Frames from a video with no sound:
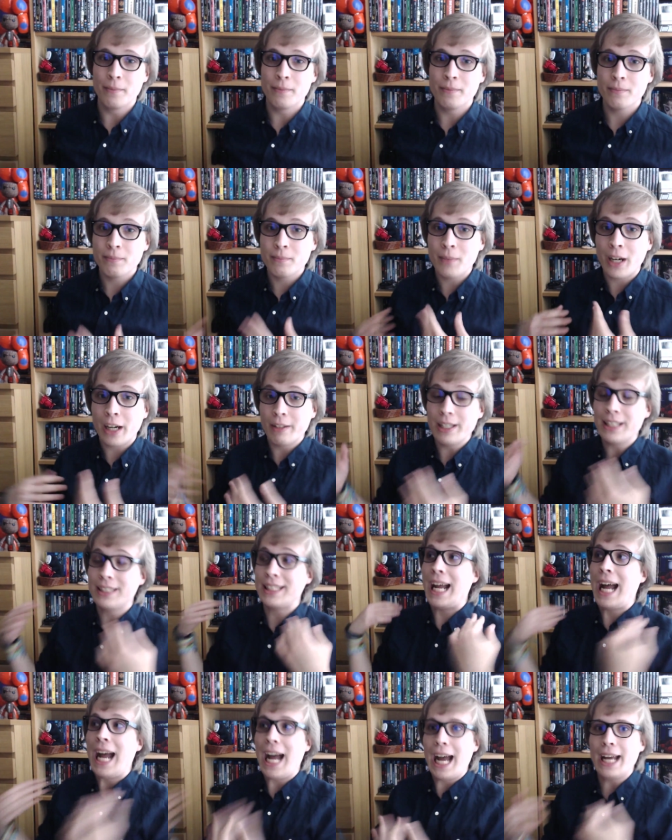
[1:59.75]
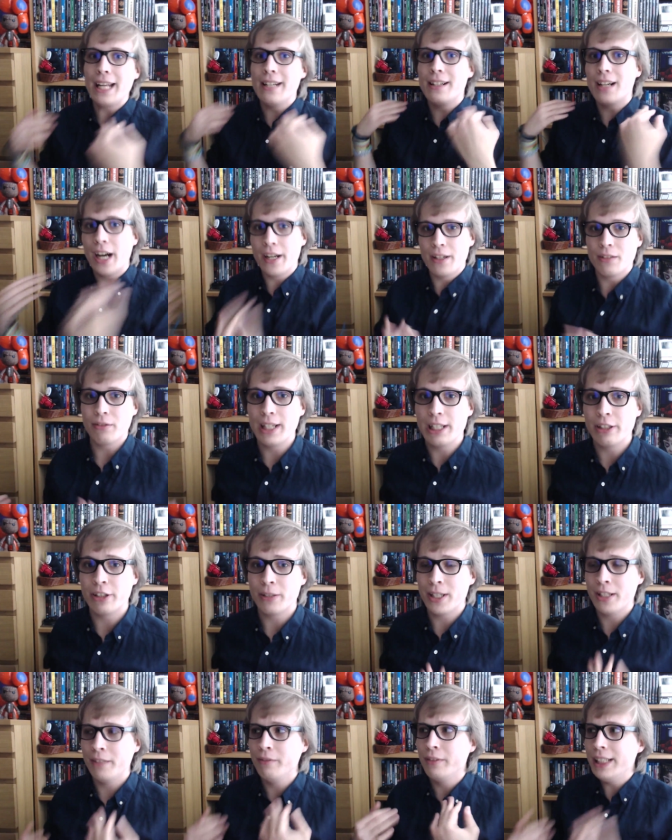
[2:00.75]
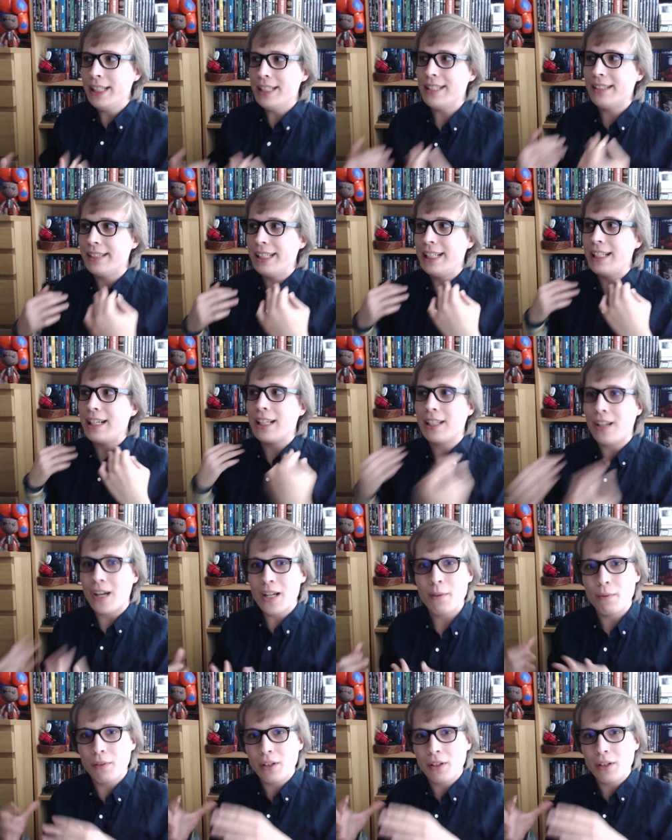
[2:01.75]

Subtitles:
Mari's and Anna's relationship. I don't really see a kind of